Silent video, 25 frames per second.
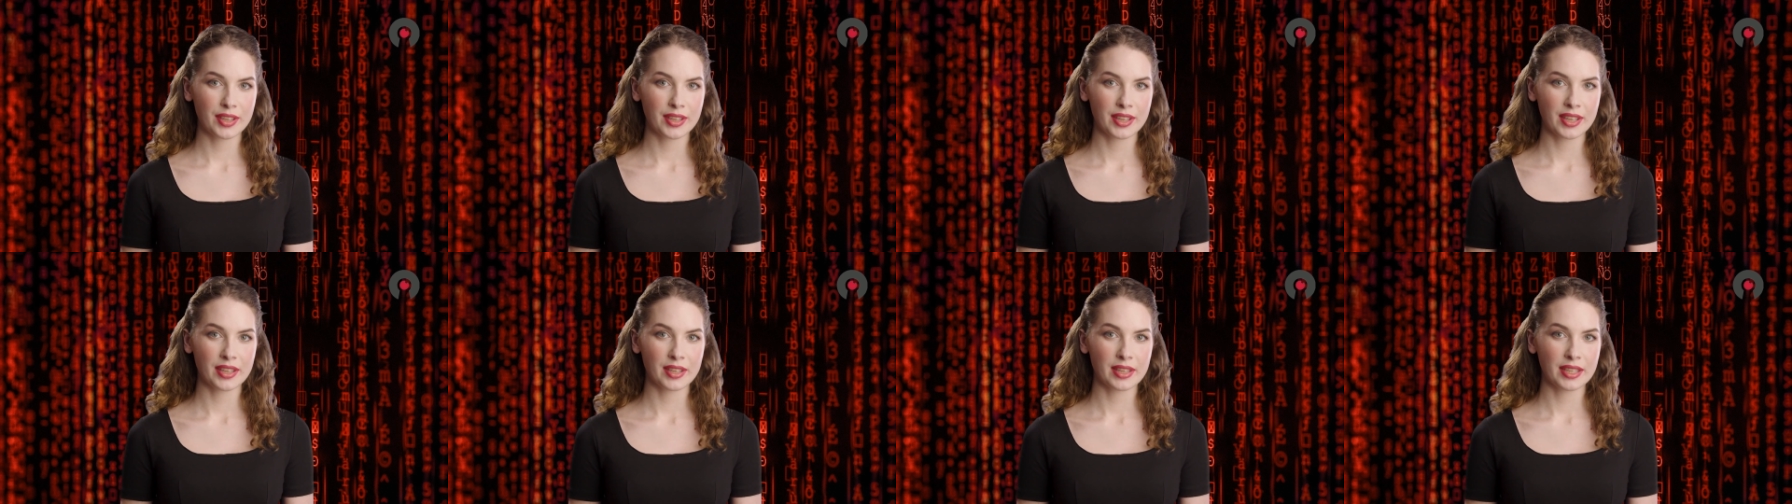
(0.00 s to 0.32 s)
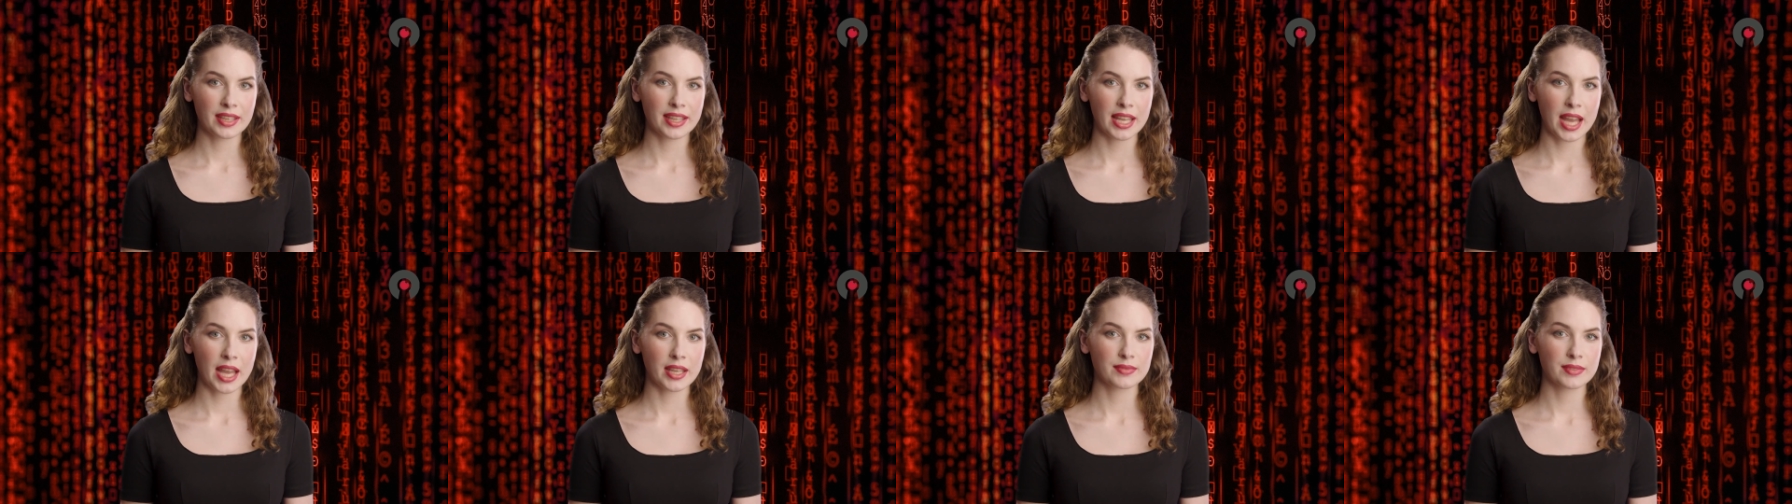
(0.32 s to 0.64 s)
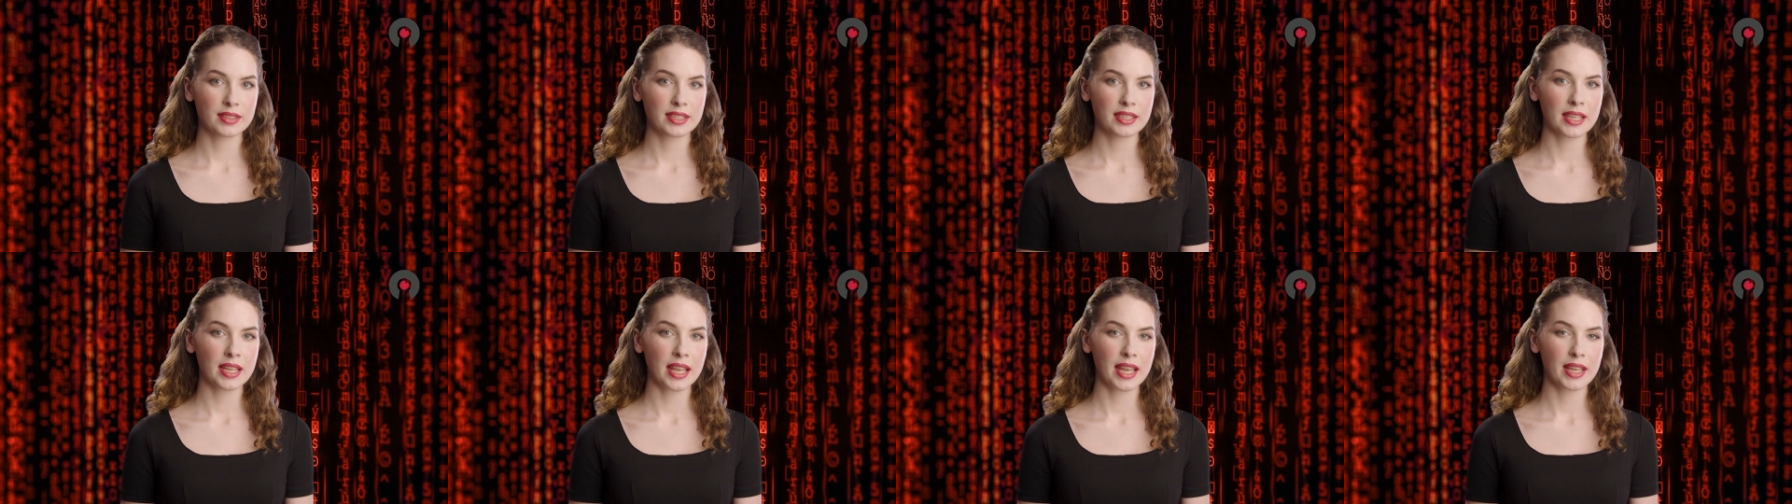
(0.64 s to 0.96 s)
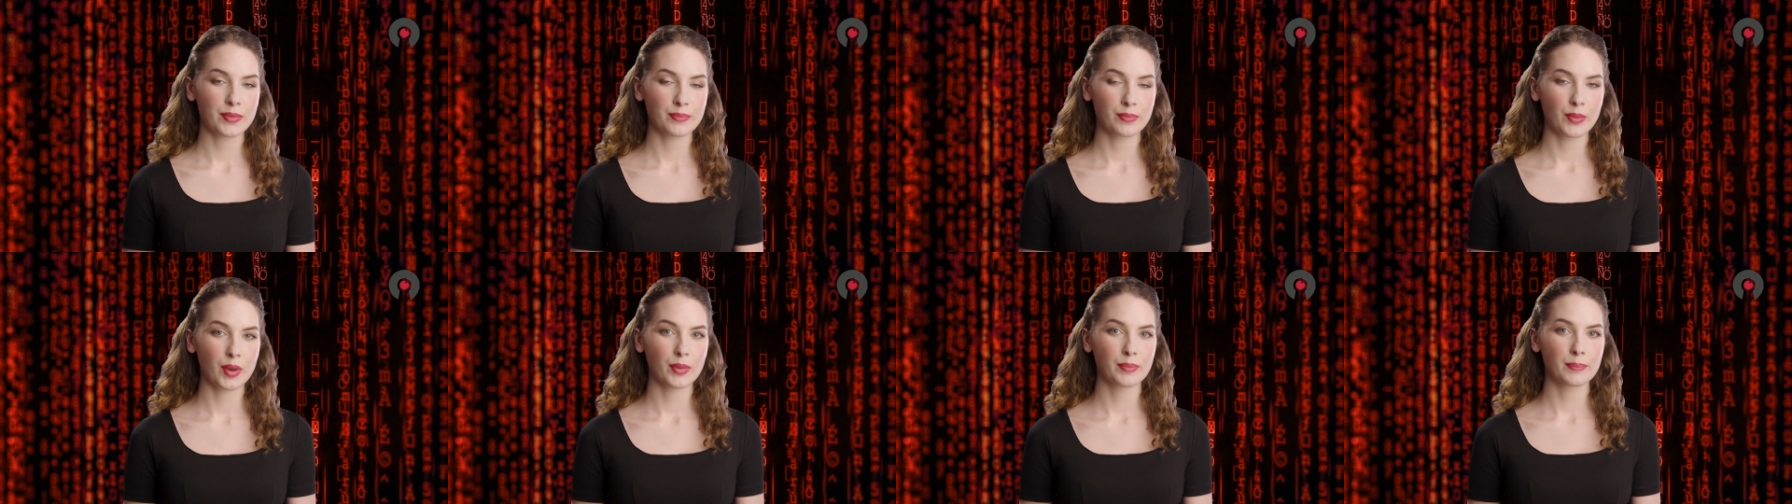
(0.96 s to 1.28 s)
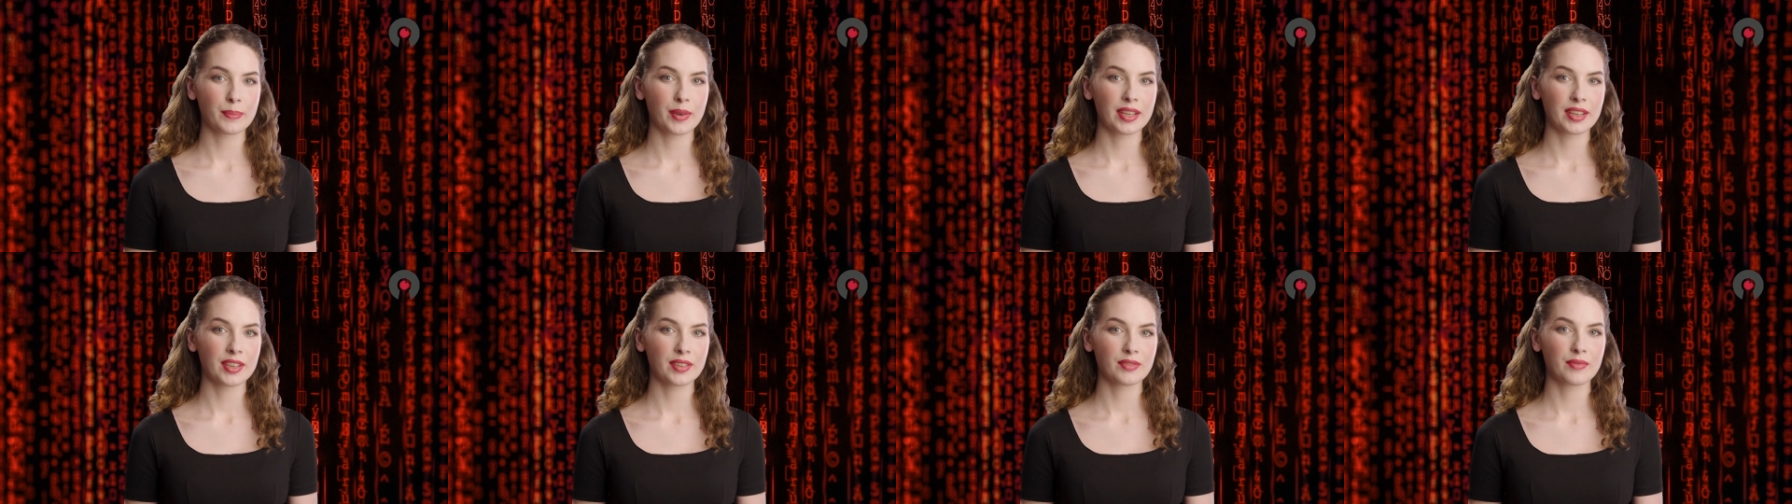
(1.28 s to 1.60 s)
desktops, and mobile